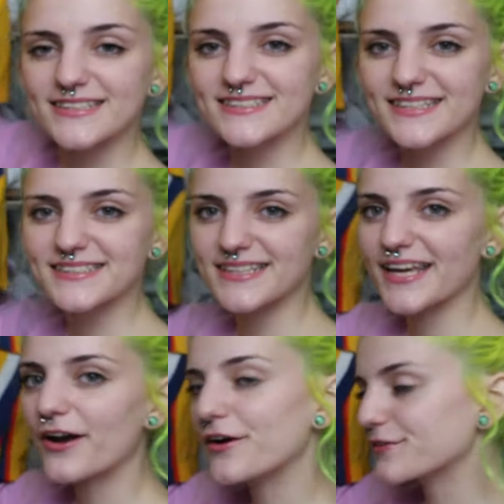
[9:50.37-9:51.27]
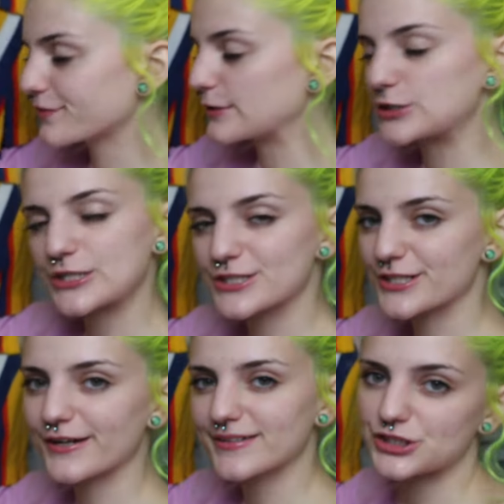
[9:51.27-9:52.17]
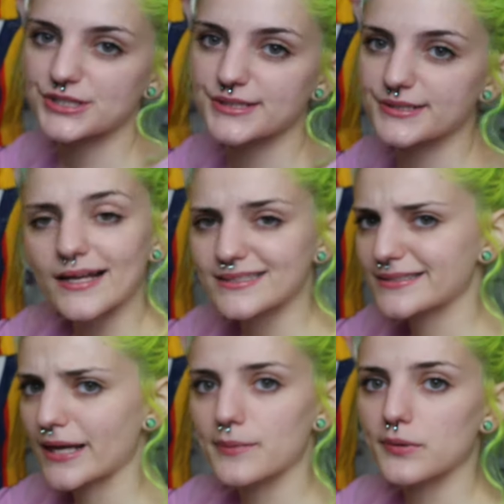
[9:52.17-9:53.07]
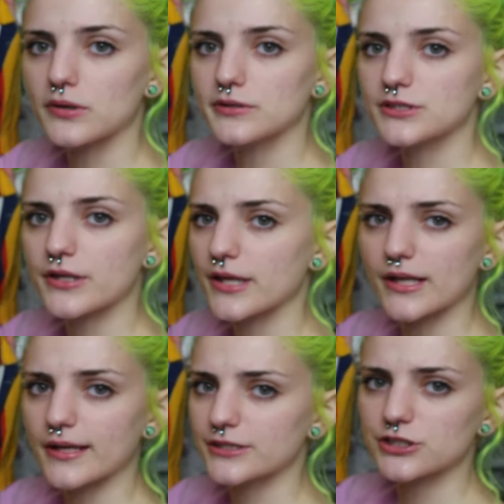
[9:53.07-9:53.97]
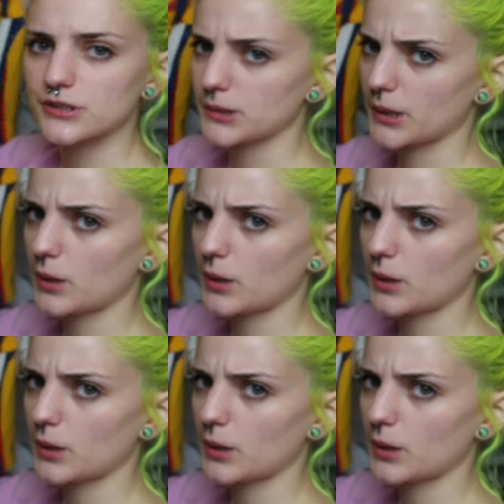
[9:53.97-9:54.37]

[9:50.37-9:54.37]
This is an odd future shirt, just a staple to the collection, you